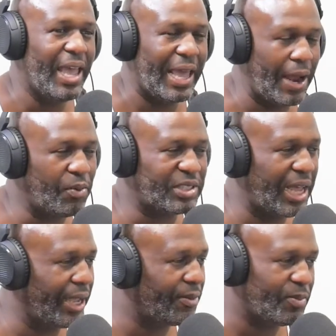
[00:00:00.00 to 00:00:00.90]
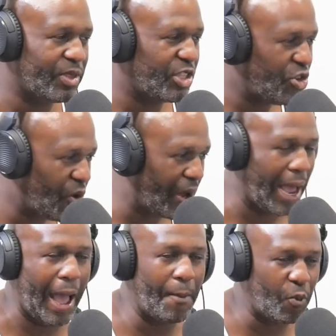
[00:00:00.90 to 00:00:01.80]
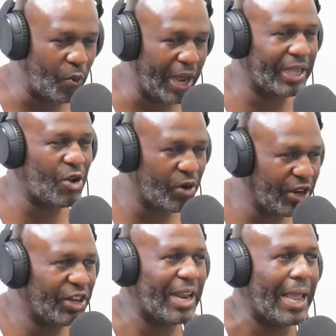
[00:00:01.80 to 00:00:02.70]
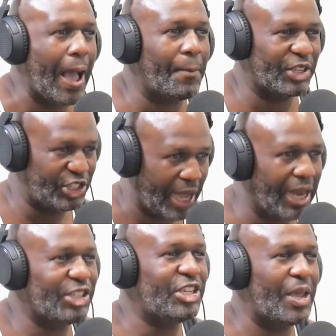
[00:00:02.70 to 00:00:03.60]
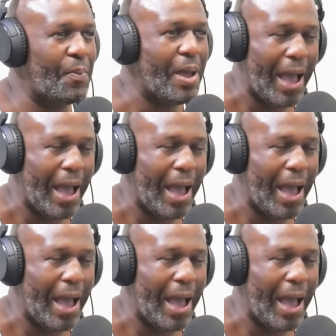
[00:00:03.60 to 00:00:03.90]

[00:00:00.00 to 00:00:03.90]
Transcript: And I was like, you know what, when I go in there today, I'm going to challenge him.